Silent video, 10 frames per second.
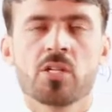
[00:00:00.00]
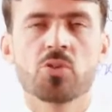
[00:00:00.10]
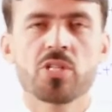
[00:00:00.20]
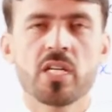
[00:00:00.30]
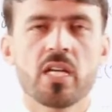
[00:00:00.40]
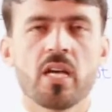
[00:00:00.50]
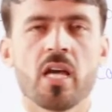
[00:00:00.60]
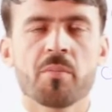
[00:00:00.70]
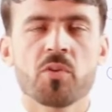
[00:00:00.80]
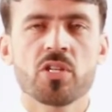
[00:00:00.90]
Today
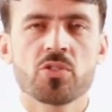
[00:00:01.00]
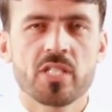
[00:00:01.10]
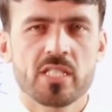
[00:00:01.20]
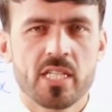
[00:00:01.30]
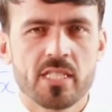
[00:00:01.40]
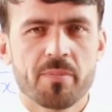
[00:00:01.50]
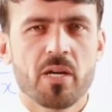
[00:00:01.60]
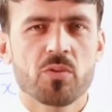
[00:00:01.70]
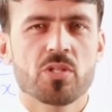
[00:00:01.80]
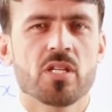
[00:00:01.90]
I am going to discuss
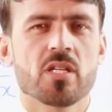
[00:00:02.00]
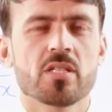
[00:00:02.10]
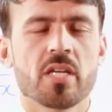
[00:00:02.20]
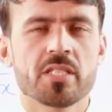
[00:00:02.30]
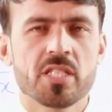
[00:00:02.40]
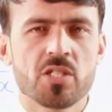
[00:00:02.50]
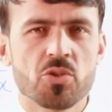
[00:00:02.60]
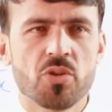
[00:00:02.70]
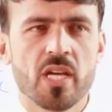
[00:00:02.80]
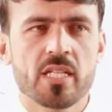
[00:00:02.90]
about tangent
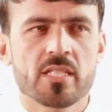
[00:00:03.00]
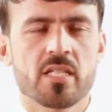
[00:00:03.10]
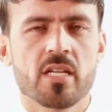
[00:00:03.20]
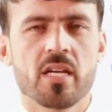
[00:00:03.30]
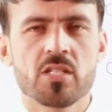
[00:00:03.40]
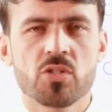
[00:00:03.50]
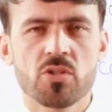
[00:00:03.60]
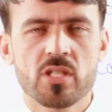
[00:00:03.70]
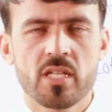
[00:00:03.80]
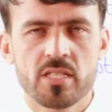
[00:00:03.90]
2x and
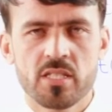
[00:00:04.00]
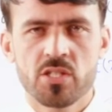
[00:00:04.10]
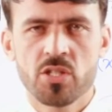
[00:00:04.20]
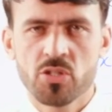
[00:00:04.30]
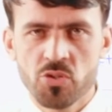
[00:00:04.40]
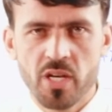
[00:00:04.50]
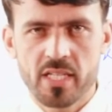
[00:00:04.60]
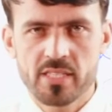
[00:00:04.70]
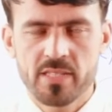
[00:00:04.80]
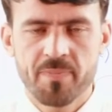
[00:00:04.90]
cotangent
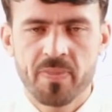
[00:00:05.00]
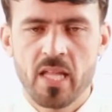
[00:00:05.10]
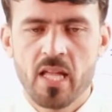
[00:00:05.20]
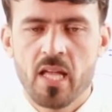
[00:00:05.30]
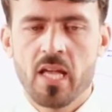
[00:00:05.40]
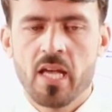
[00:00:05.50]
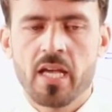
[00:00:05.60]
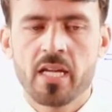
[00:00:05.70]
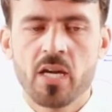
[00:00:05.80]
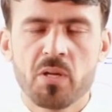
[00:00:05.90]
2x.
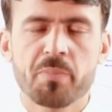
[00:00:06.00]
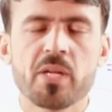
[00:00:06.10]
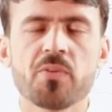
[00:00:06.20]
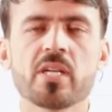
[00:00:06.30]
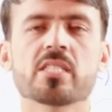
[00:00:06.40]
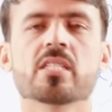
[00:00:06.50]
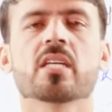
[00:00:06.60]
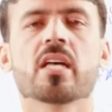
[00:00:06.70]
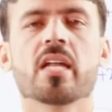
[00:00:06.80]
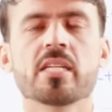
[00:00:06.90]
In our previous
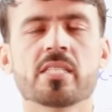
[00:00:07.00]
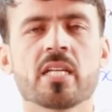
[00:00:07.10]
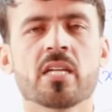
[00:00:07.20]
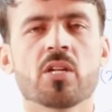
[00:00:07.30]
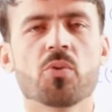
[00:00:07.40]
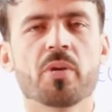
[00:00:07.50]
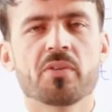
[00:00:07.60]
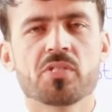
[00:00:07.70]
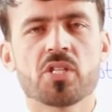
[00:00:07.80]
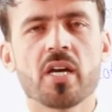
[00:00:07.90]
lesson, we
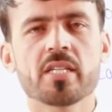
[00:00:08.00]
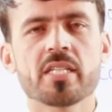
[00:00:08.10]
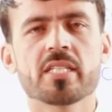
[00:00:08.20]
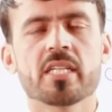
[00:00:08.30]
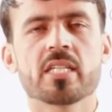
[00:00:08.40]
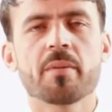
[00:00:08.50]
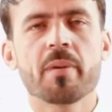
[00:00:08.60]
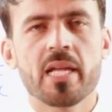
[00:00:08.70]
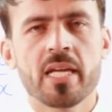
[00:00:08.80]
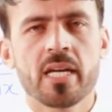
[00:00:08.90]
have started
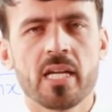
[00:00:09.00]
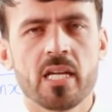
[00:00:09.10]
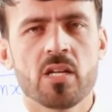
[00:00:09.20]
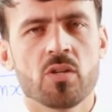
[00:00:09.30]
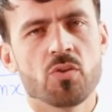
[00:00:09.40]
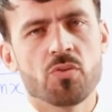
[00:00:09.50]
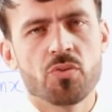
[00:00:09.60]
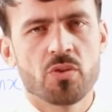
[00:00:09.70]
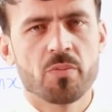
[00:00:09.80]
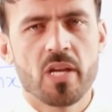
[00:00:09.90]
double angle
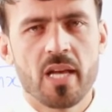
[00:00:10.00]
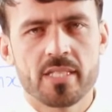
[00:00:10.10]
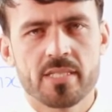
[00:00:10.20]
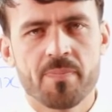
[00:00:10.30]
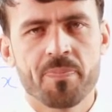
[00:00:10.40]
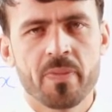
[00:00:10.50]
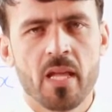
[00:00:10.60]
formulas.